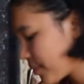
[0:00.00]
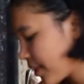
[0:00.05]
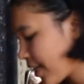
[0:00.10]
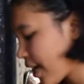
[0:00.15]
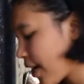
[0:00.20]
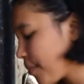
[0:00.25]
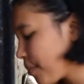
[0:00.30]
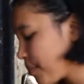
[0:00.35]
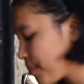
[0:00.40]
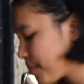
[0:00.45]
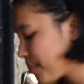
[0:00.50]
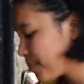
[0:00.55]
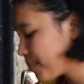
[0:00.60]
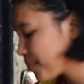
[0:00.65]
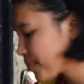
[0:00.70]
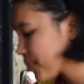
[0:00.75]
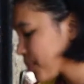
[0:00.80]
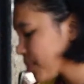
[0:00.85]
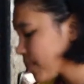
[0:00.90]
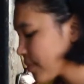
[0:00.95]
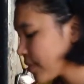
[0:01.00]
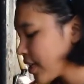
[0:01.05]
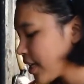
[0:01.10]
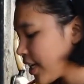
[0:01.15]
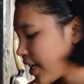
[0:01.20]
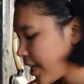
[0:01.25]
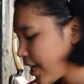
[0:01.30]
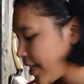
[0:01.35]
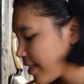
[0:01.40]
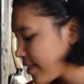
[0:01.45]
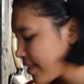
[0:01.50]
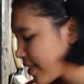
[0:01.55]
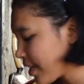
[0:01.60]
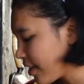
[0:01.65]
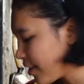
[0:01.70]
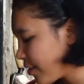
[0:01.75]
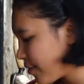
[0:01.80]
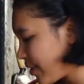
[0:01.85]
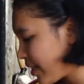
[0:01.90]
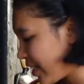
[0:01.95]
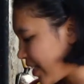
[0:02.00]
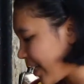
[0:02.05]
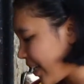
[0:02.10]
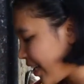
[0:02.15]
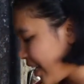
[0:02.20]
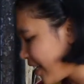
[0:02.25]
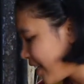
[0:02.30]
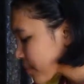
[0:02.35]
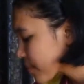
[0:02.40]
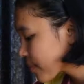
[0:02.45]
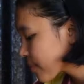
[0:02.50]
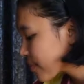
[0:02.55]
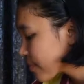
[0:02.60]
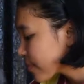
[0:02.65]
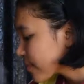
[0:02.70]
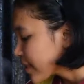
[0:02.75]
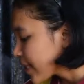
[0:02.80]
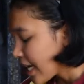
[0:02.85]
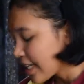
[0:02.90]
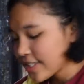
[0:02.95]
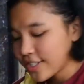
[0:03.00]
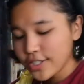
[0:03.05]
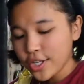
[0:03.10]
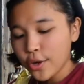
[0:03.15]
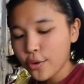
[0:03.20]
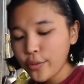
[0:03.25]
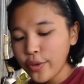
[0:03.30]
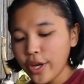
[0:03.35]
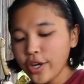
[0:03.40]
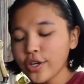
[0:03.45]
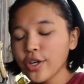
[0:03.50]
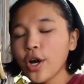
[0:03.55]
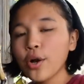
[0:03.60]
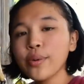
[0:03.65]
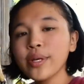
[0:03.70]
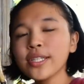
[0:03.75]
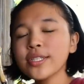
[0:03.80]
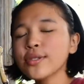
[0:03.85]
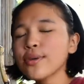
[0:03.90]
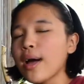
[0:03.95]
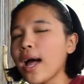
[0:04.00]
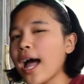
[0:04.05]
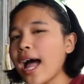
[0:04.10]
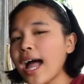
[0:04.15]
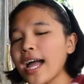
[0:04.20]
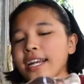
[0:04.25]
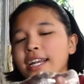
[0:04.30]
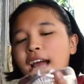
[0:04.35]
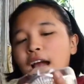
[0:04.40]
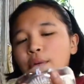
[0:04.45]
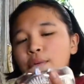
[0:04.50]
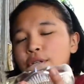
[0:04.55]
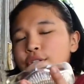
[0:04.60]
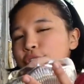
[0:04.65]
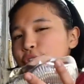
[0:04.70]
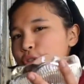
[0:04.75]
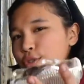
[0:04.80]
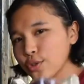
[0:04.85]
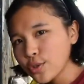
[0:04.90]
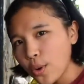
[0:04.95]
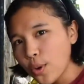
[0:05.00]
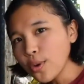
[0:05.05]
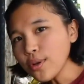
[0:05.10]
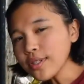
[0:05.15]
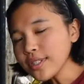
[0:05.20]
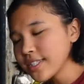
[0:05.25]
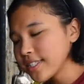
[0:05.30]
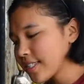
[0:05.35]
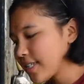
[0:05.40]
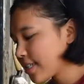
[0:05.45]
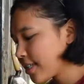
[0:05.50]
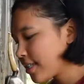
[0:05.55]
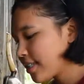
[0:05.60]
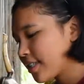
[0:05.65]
Yep, it is tender indeed. And so we are going to add our salt.